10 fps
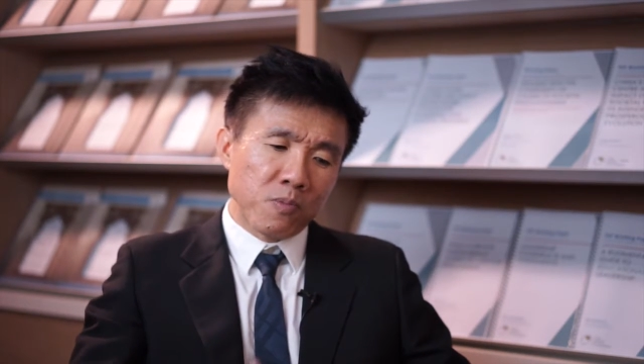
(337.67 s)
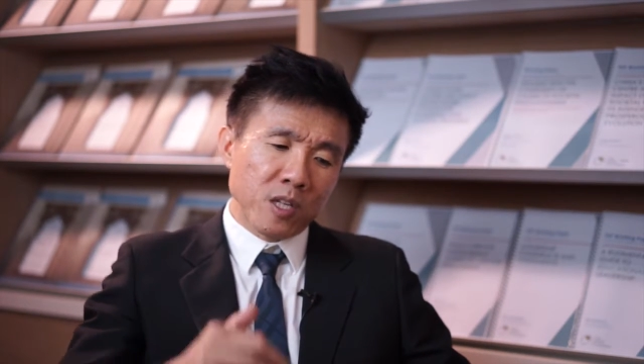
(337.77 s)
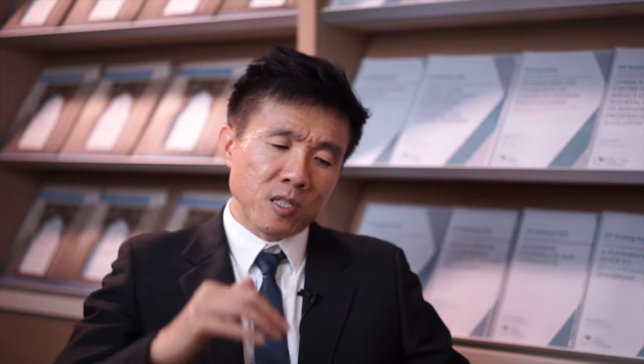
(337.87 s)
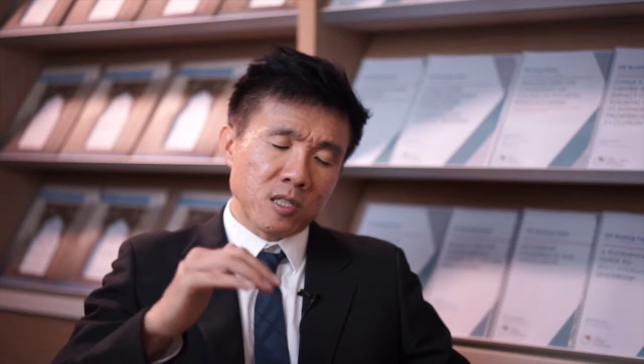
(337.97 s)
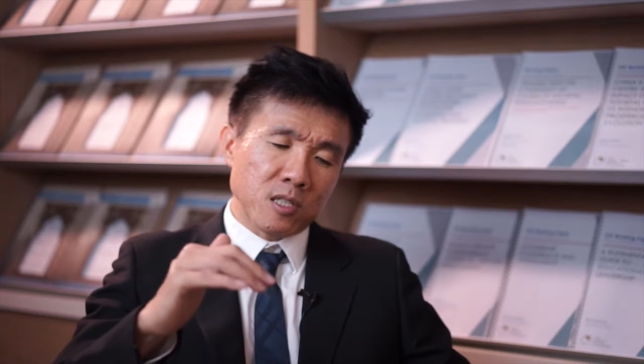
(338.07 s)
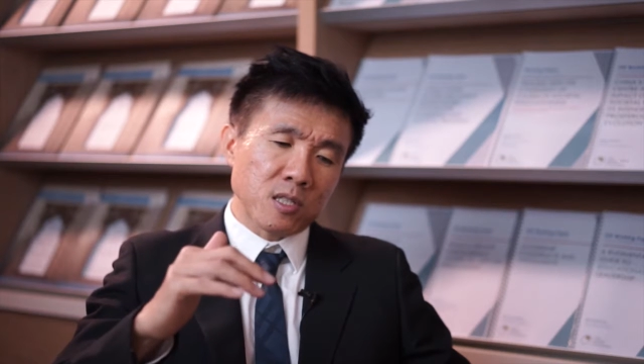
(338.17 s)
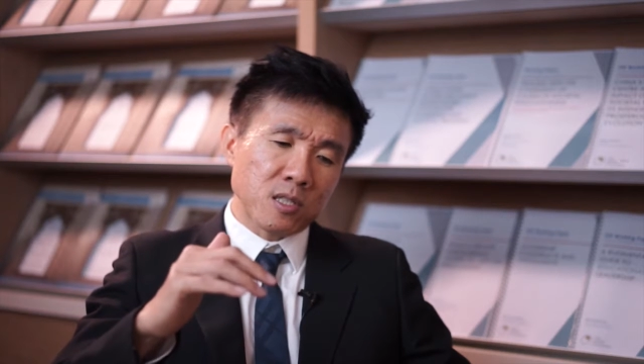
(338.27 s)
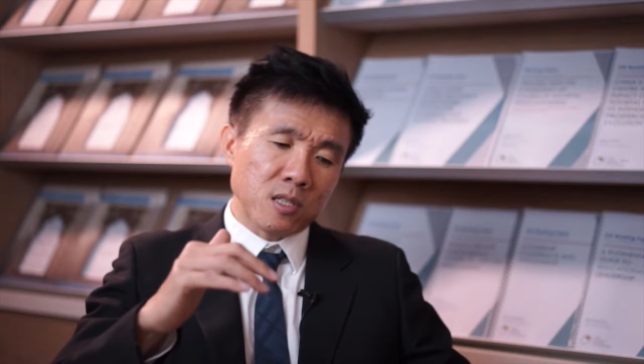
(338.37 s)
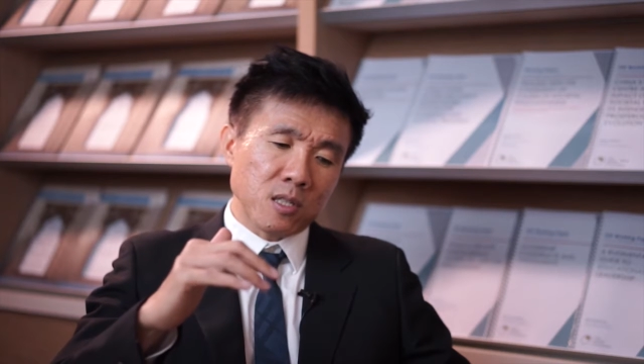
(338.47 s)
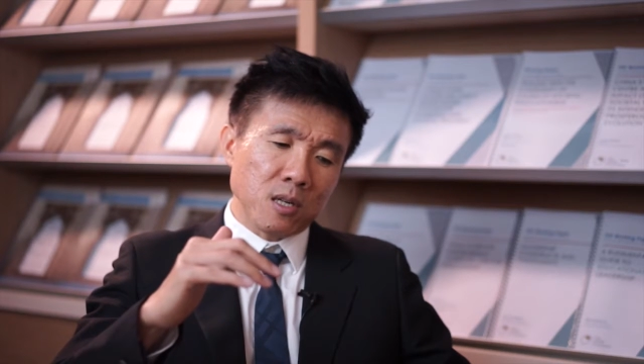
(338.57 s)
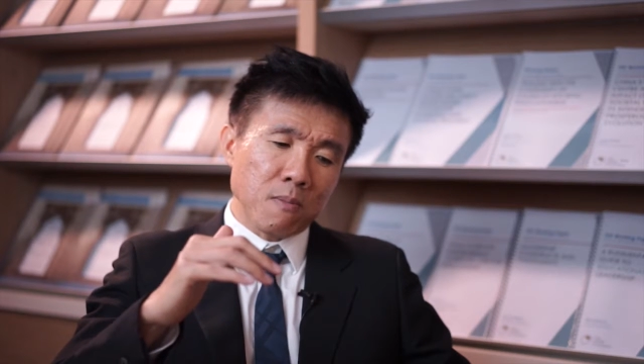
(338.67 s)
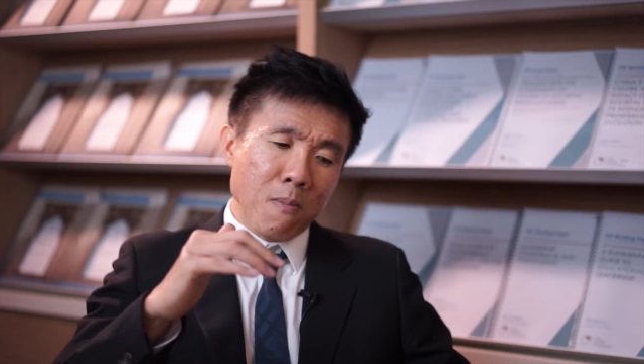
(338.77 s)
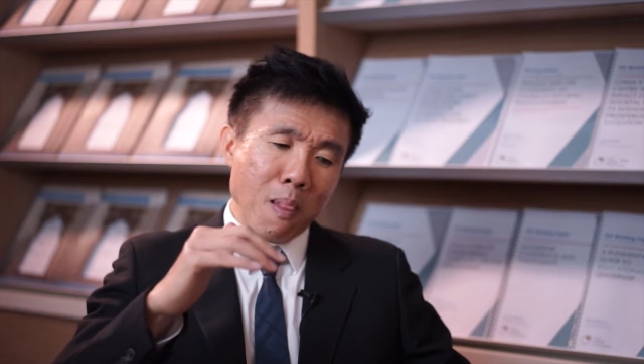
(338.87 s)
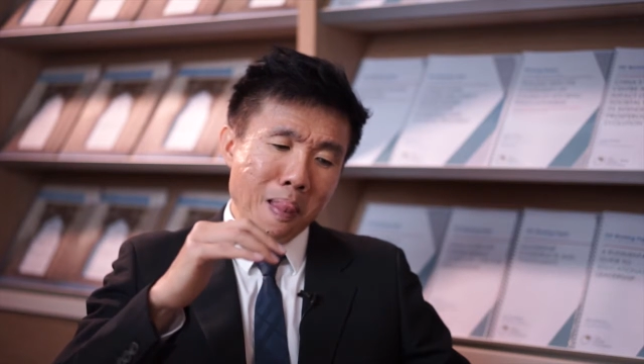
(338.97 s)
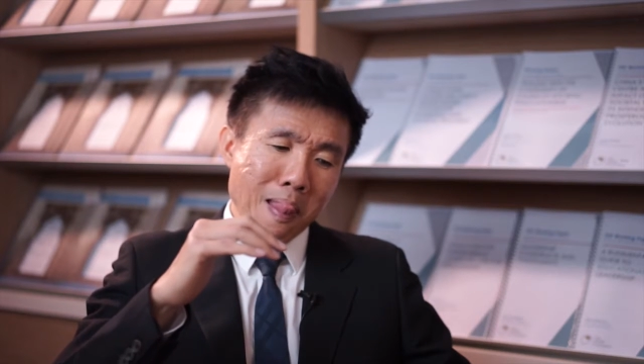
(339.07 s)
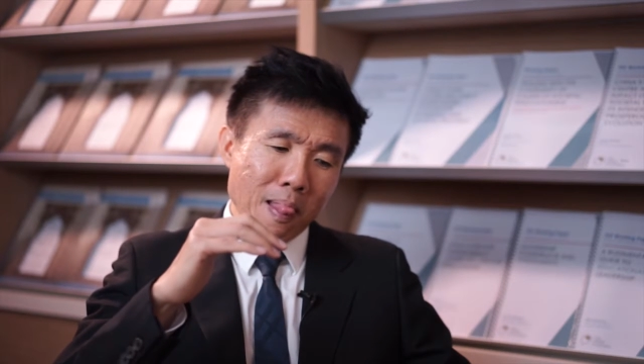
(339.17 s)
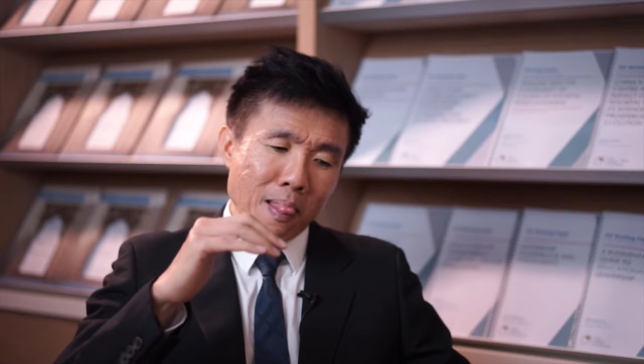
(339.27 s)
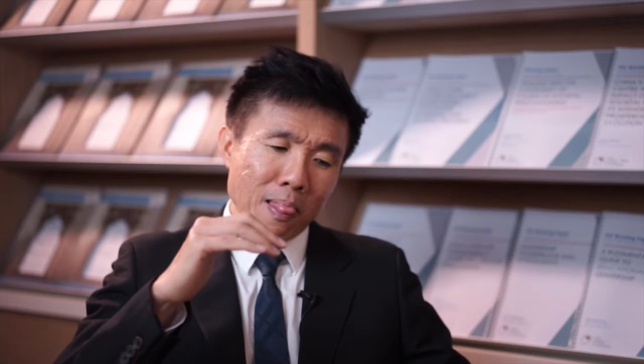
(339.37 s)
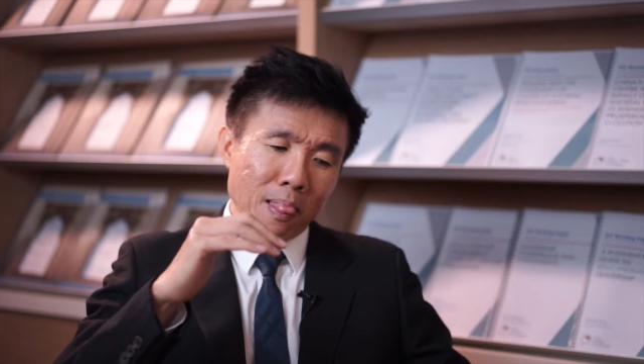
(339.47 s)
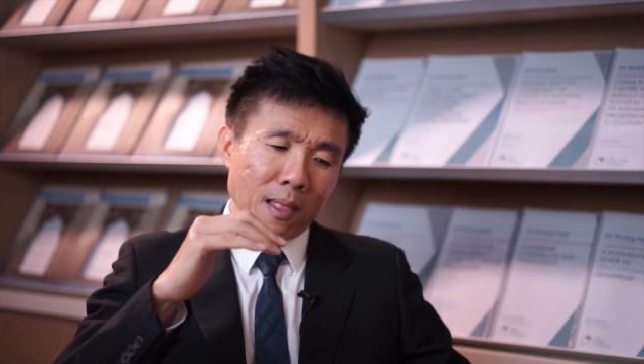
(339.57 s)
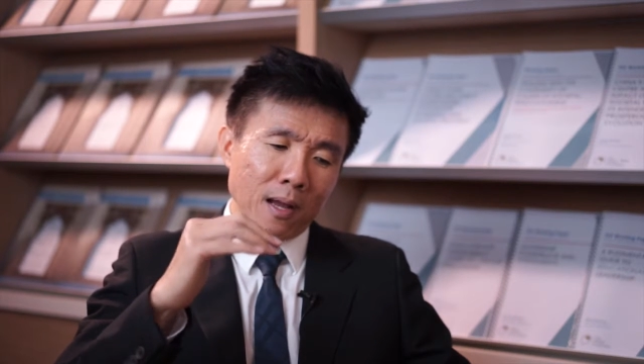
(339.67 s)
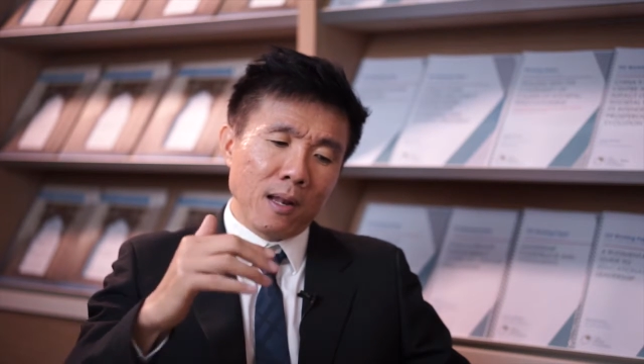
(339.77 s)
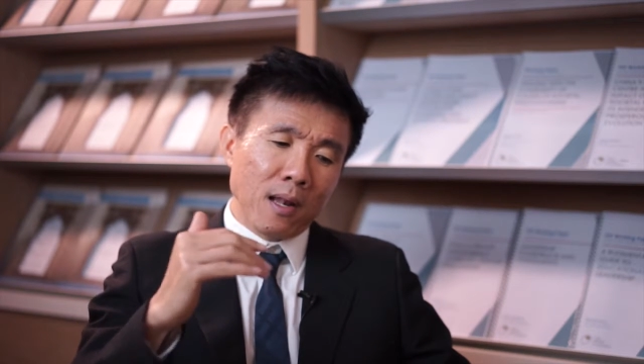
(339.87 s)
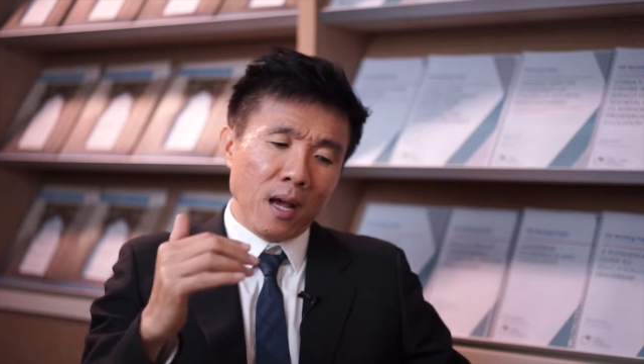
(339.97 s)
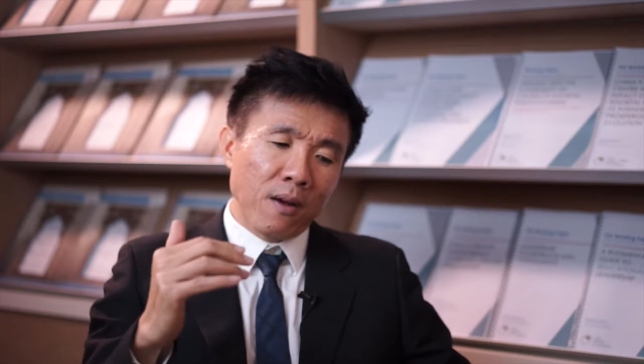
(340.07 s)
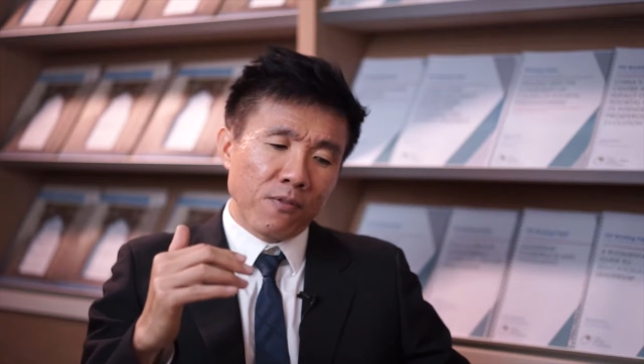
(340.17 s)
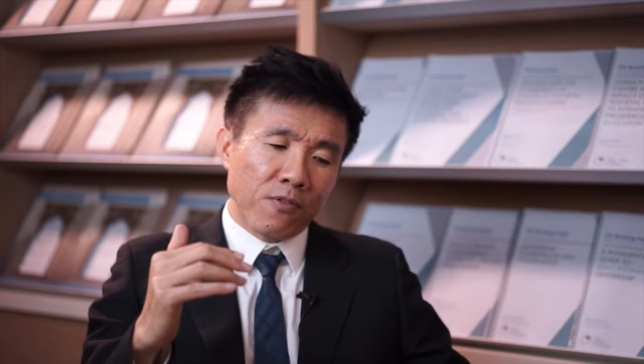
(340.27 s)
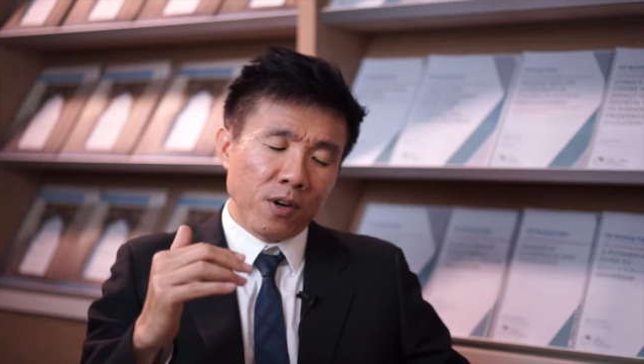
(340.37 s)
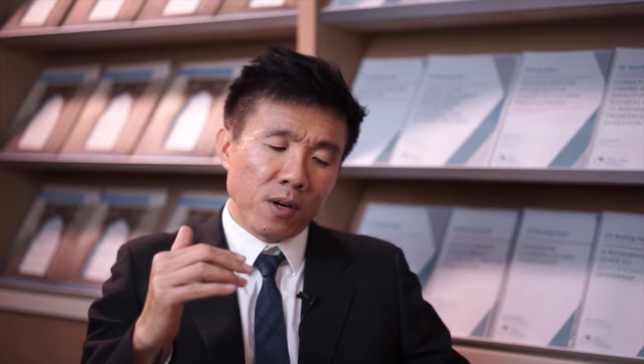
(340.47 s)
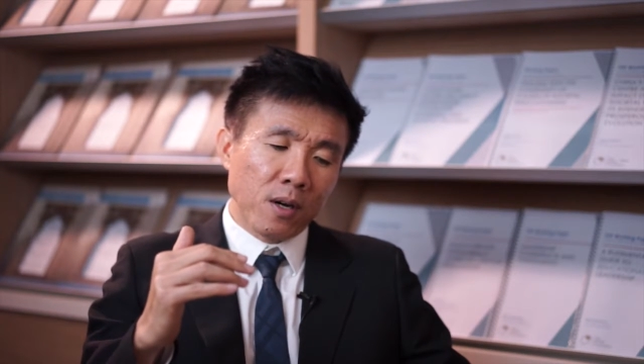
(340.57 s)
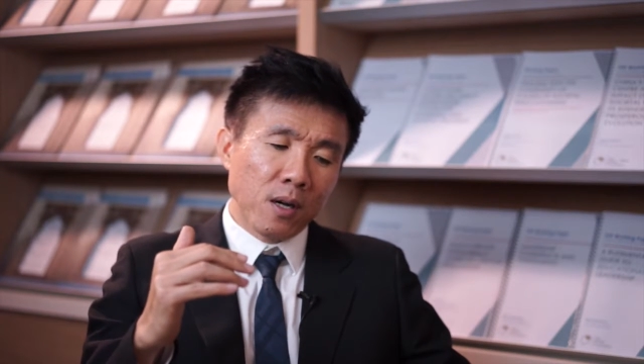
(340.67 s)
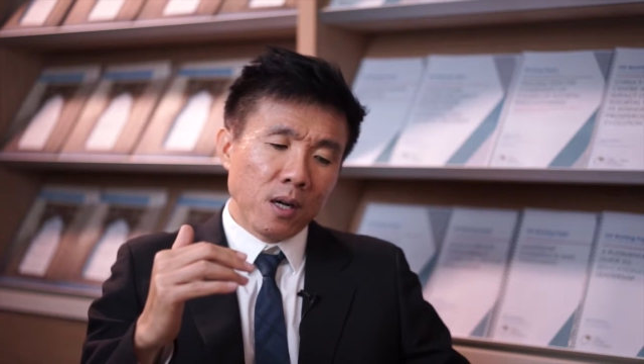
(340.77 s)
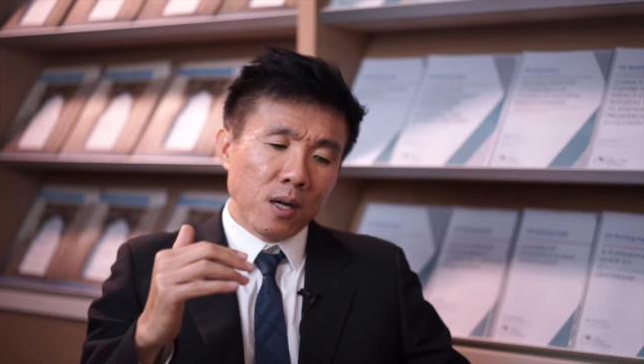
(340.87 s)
the system like level,